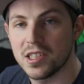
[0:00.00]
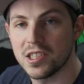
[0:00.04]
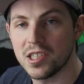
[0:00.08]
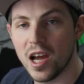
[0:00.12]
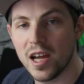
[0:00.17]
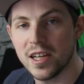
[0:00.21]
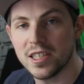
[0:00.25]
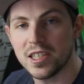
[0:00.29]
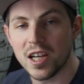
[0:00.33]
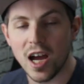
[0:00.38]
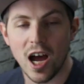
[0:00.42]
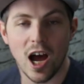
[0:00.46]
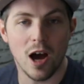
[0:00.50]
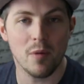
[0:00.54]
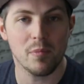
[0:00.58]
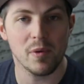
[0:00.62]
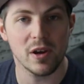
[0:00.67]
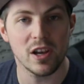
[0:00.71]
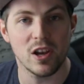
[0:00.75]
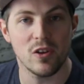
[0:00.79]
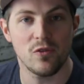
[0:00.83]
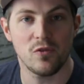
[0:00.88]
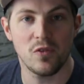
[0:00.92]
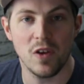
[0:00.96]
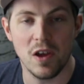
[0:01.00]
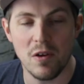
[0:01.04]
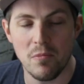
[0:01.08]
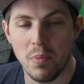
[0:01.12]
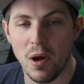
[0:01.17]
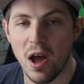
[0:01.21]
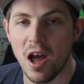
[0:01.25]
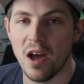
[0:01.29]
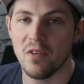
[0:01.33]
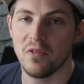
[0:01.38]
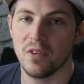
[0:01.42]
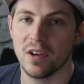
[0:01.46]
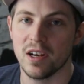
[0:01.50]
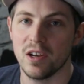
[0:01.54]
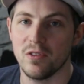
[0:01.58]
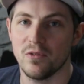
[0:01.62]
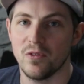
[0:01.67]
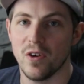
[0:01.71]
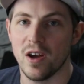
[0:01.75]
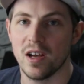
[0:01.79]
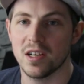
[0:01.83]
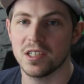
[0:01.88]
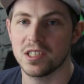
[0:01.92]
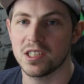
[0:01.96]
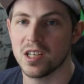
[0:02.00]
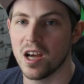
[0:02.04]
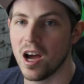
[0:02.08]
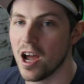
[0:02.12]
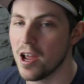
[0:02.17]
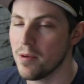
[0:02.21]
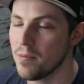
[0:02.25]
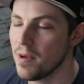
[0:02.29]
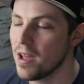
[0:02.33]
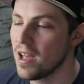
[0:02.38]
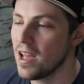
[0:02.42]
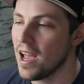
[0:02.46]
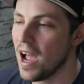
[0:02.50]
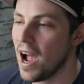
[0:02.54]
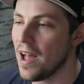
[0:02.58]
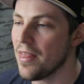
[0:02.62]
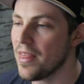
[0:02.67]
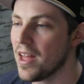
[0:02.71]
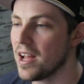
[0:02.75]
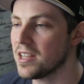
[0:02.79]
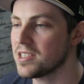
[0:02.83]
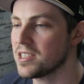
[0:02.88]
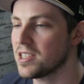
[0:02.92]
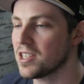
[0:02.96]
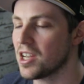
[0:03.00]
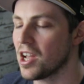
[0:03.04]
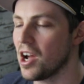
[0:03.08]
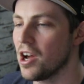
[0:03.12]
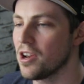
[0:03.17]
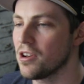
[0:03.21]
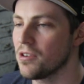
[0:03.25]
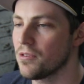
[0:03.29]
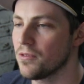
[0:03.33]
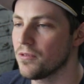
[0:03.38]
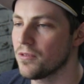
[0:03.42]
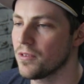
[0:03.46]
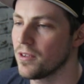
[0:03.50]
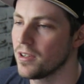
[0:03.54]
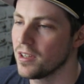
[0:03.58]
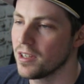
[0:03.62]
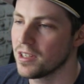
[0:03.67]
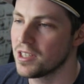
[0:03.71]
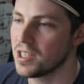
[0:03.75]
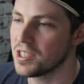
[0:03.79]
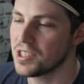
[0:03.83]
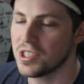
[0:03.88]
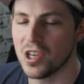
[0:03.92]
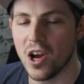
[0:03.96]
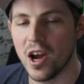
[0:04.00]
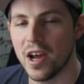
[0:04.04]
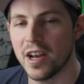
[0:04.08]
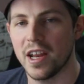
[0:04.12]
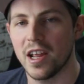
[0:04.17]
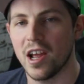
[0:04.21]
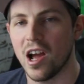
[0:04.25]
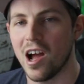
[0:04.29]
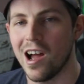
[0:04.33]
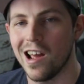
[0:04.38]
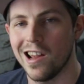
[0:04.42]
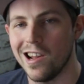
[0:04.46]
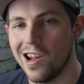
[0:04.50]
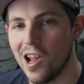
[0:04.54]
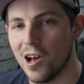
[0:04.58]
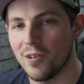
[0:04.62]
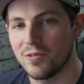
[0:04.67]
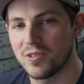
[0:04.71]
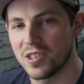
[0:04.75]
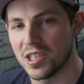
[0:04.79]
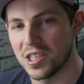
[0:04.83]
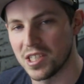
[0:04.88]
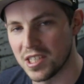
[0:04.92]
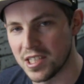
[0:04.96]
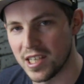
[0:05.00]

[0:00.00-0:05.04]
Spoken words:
Designed it up and it fit perfectly first time. And that's the kind of designing I love to